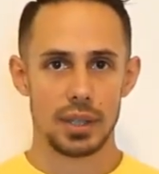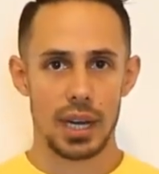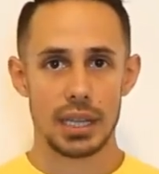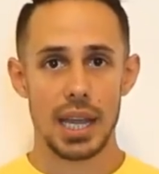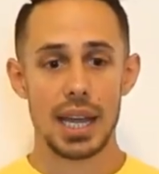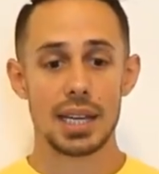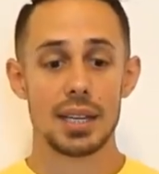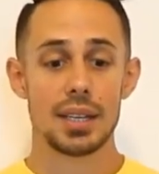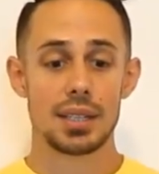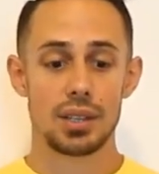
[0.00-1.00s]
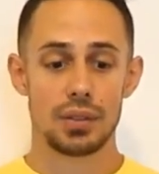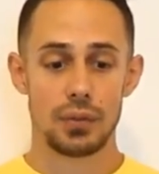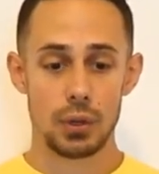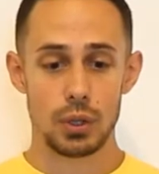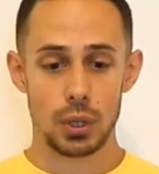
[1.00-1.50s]
And that is the
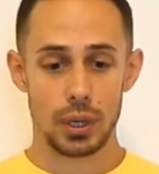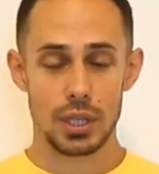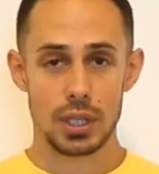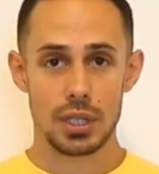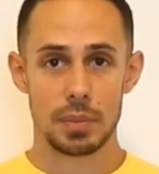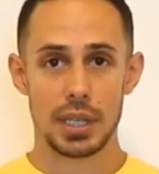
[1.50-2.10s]
food shortages.